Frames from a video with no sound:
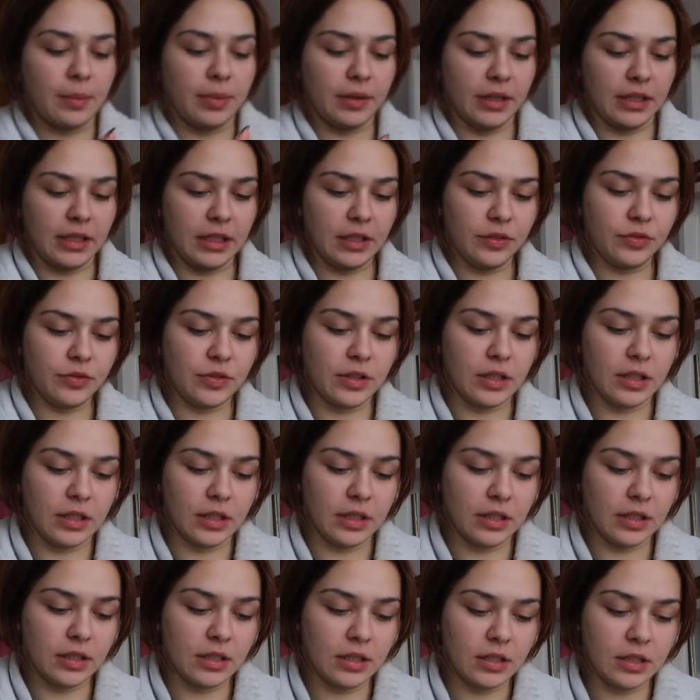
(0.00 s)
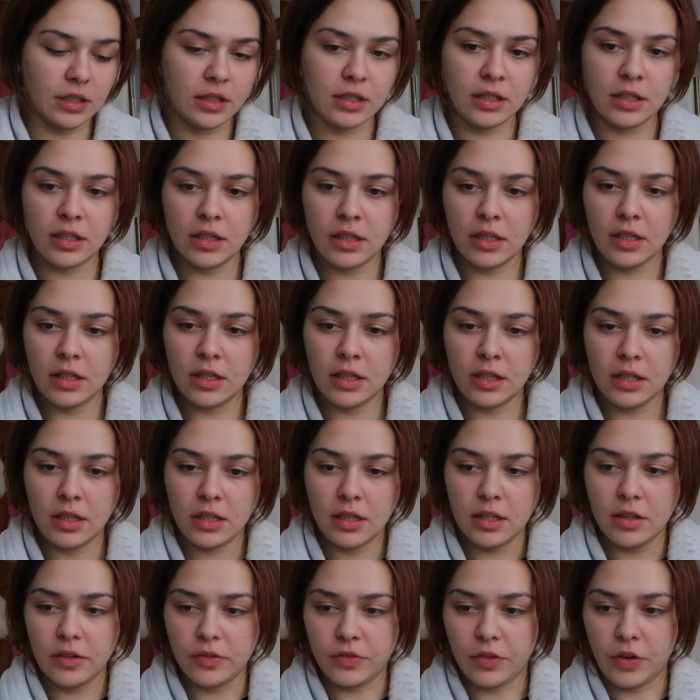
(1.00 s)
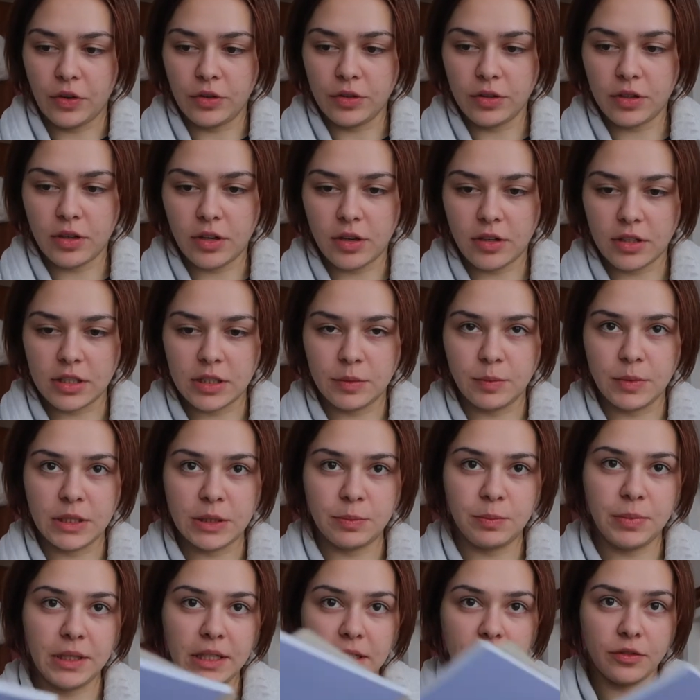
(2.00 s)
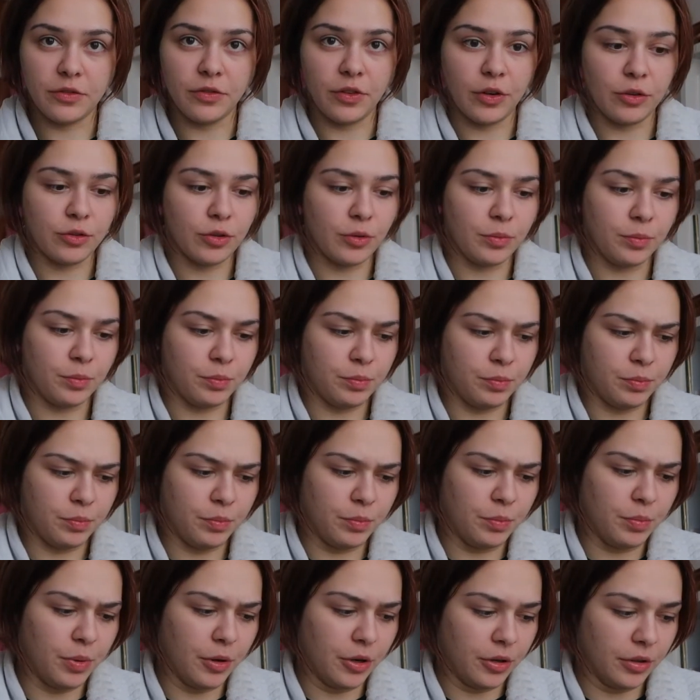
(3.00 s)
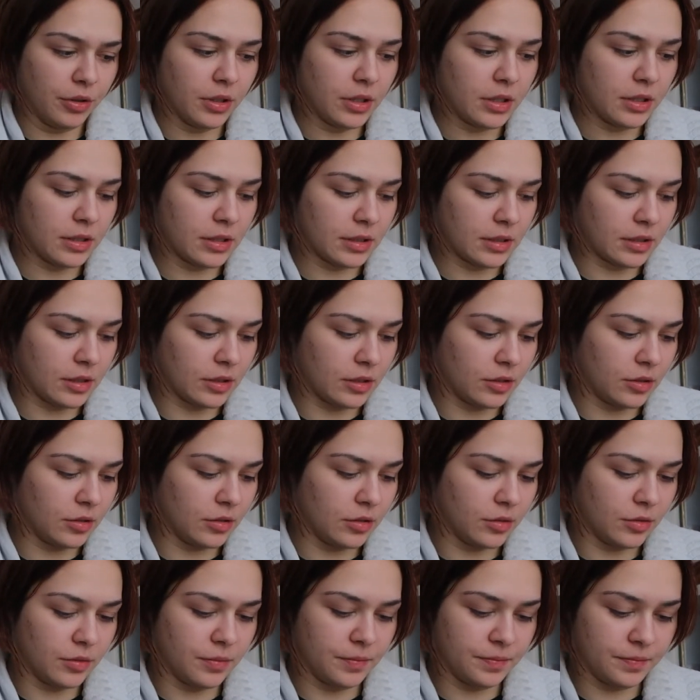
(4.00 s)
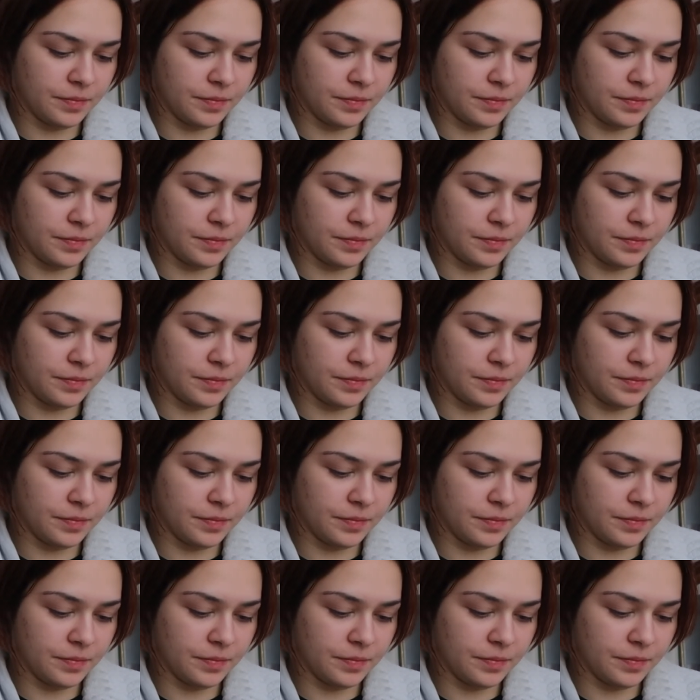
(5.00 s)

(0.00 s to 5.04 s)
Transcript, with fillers: believe the photo cards must be in a photo book, so